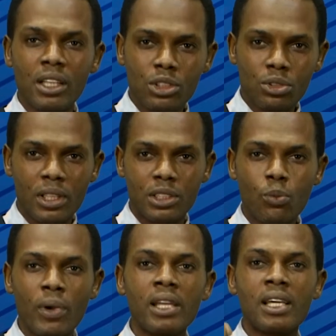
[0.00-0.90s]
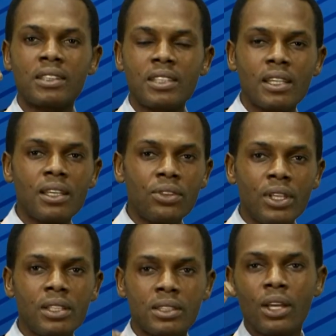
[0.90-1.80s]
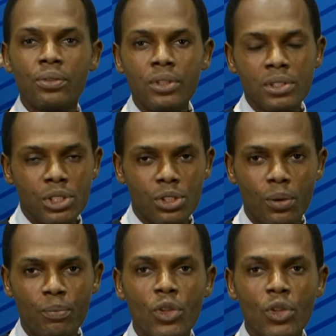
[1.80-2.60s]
interests where they are taking this decision.